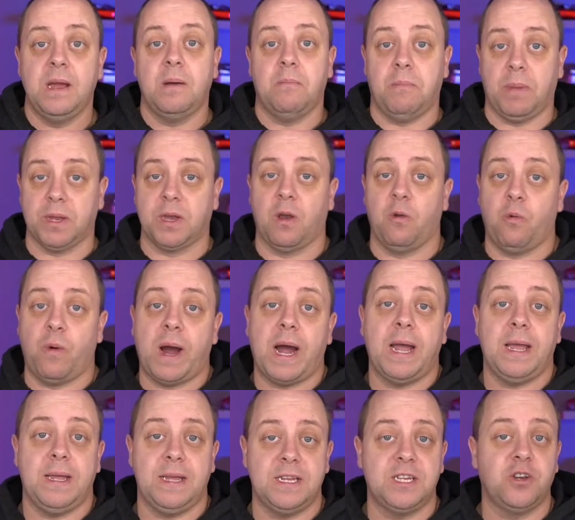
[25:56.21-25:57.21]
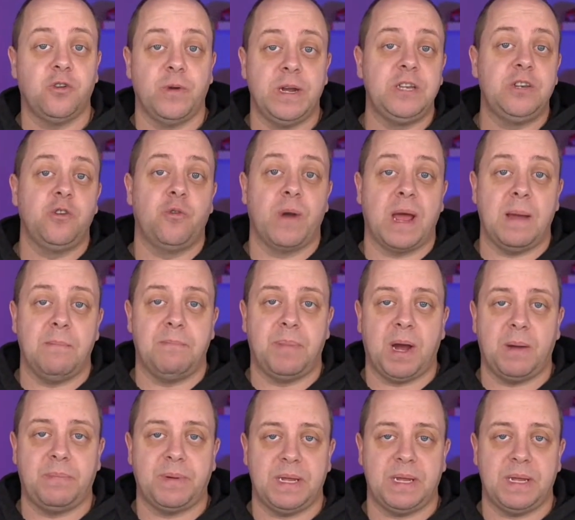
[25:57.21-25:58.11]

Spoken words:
Model Y is going to ramp up